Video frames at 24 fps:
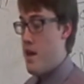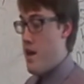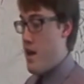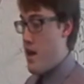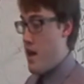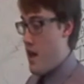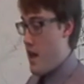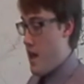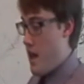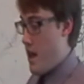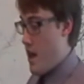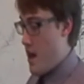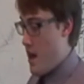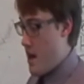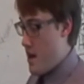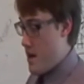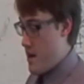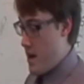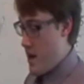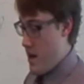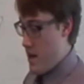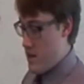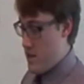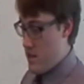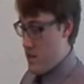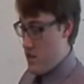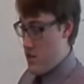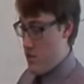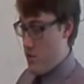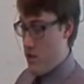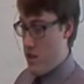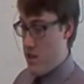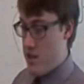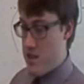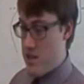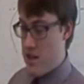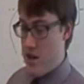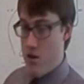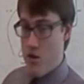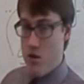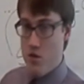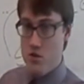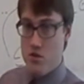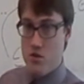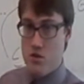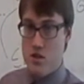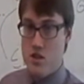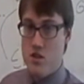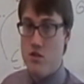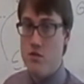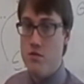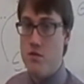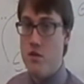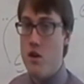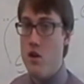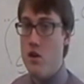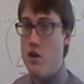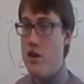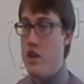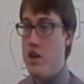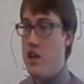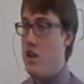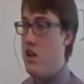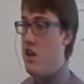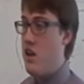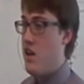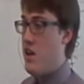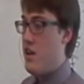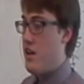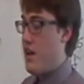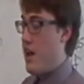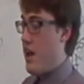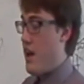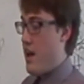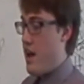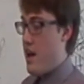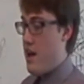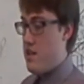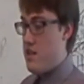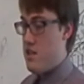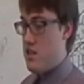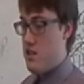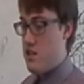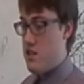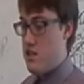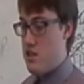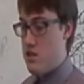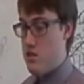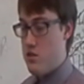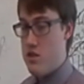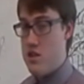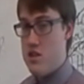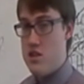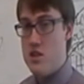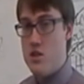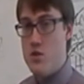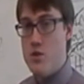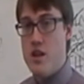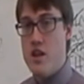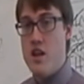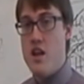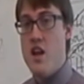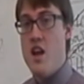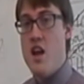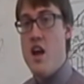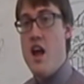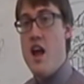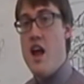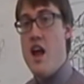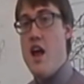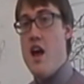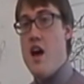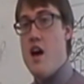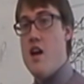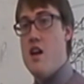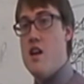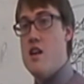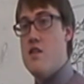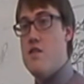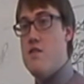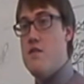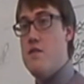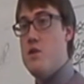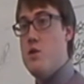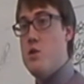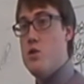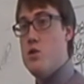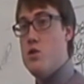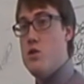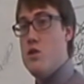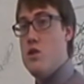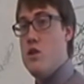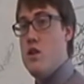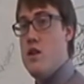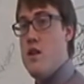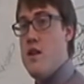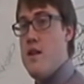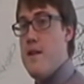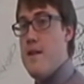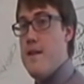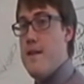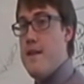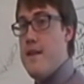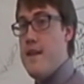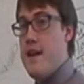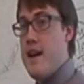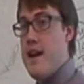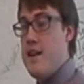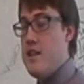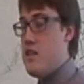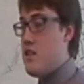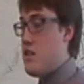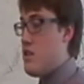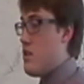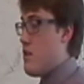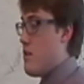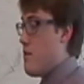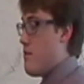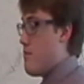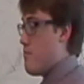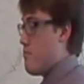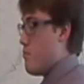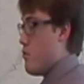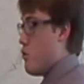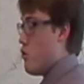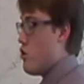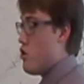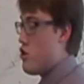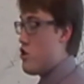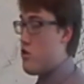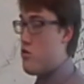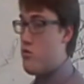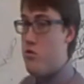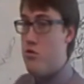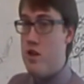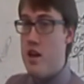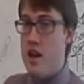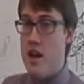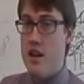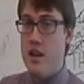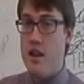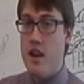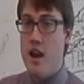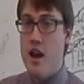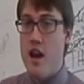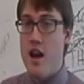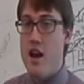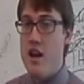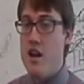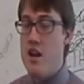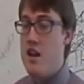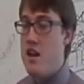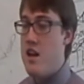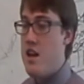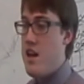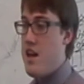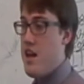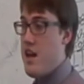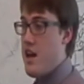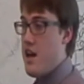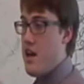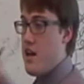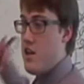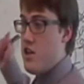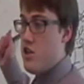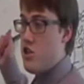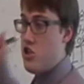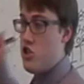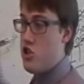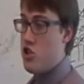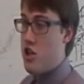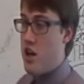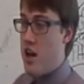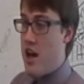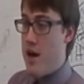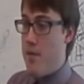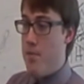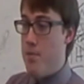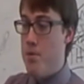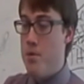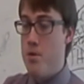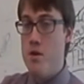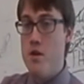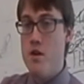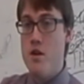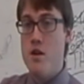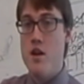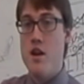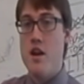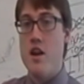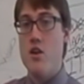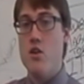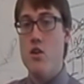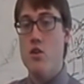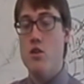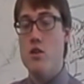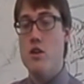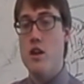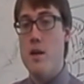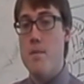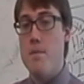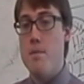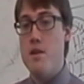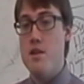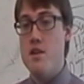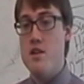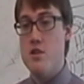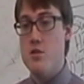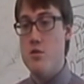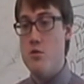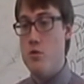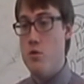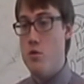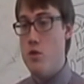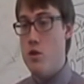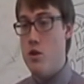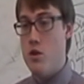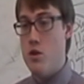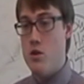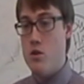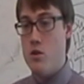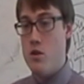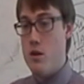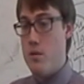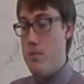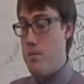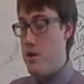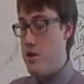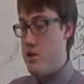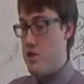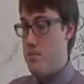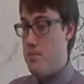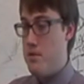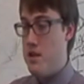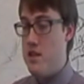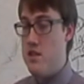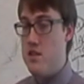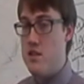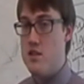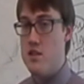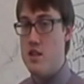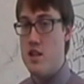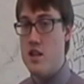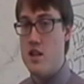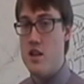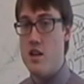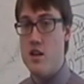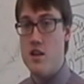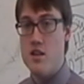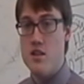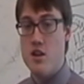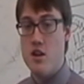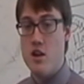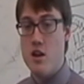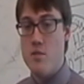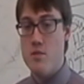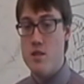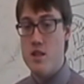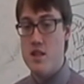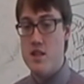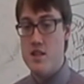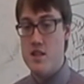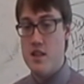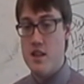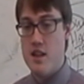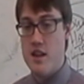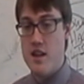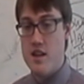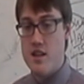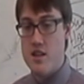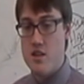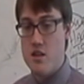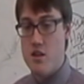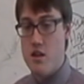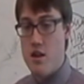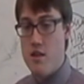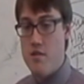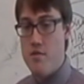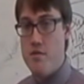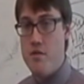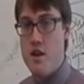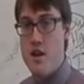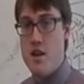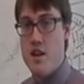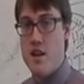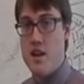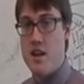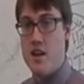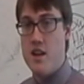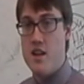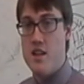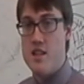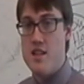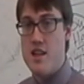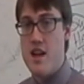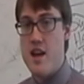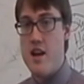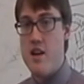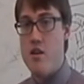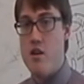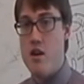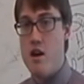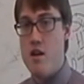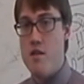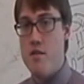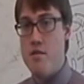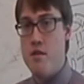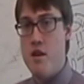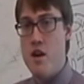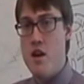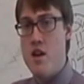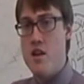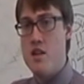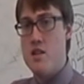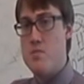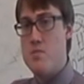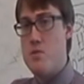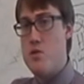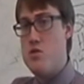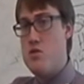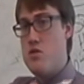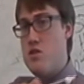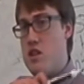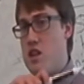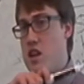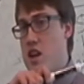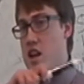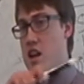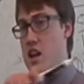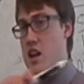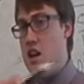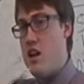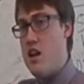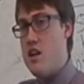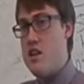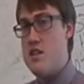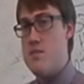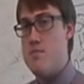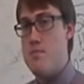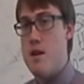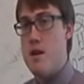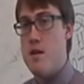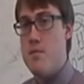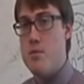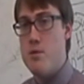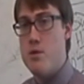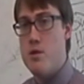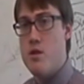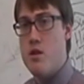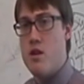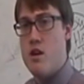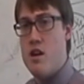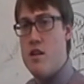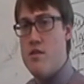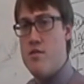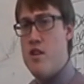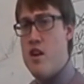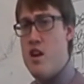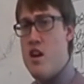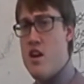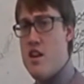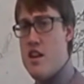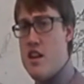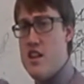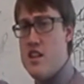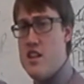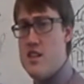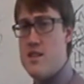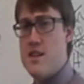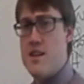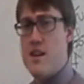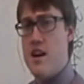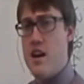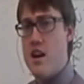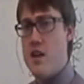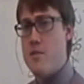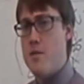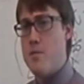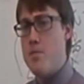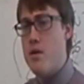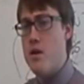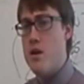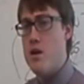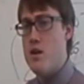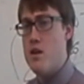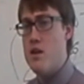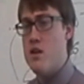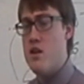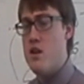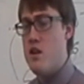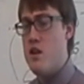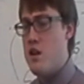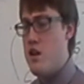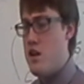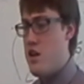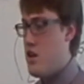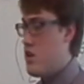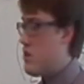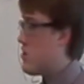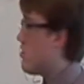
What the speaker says: And as he's doing this, arrows are still falling, chaos is still ensuing, and feudal knights push through that line and chop Harold up into a bunch of pieces. They cut his arms and his legs off, they cut his head off, supposedly they cut his member off, they just cut him apart. So